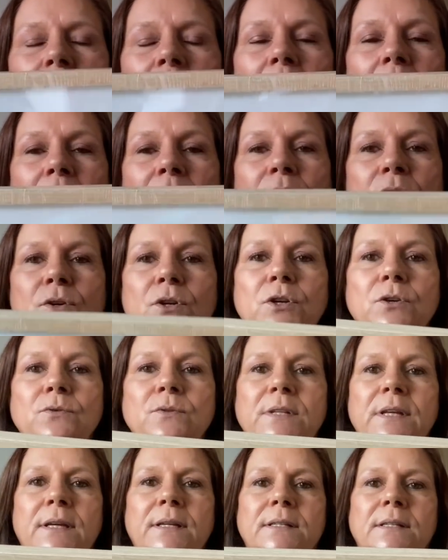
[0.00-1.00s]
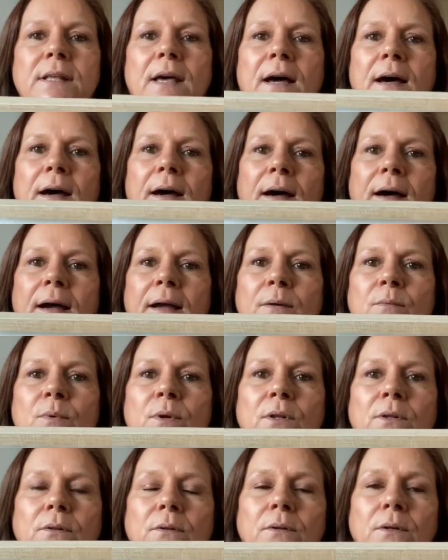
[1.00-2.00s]
I'll not use it as that. I
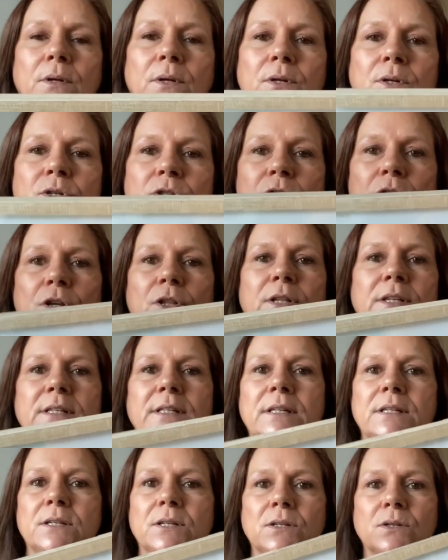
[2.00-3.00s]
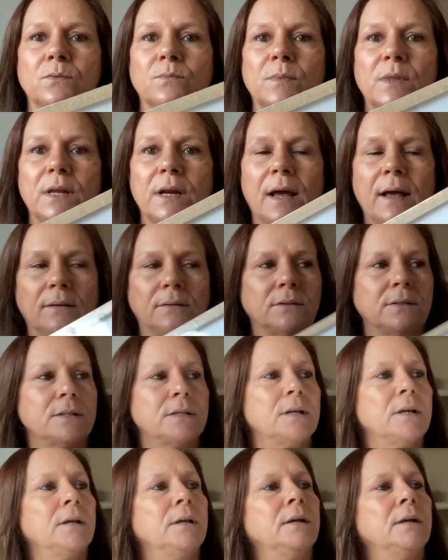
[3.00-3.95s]
will turn this into something else.